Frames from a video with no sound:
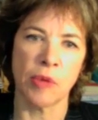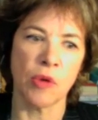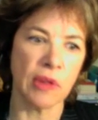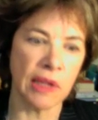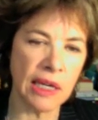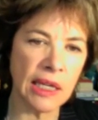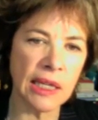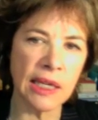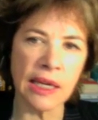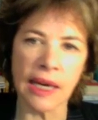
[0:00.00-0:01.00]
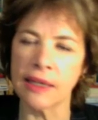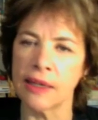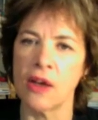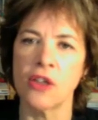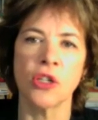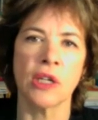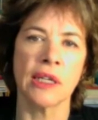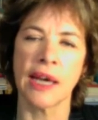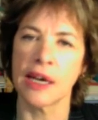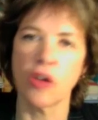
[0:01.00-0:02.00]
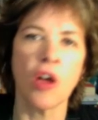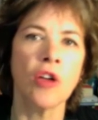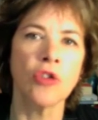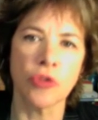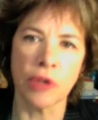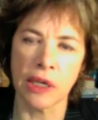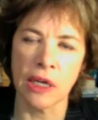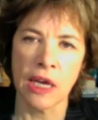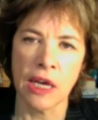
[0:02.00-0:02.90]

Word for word: both legally, ideologically, kind of culturally,